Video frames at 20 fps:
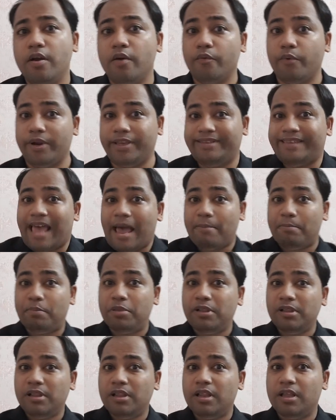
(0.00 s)
For
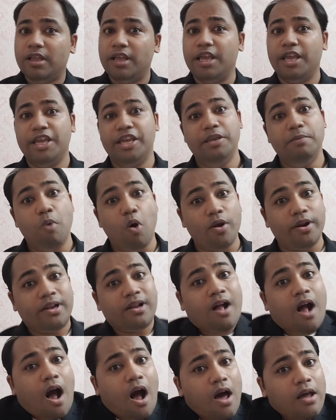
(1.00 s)
example, he bought a
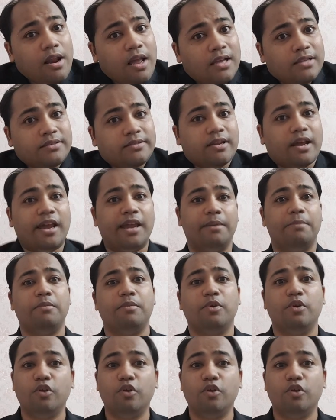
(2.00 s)
car last time.